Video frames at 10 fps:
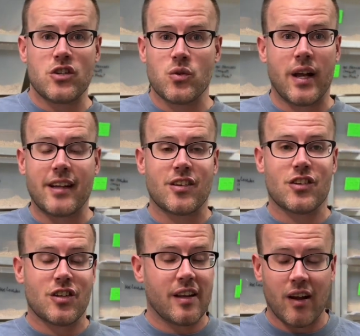
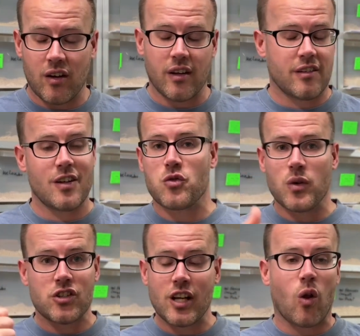It
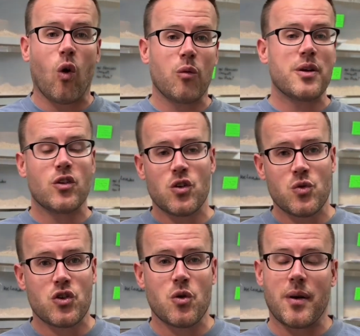will still all be on
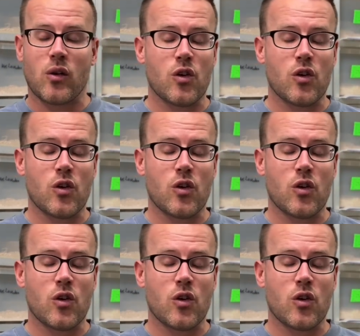YouTube and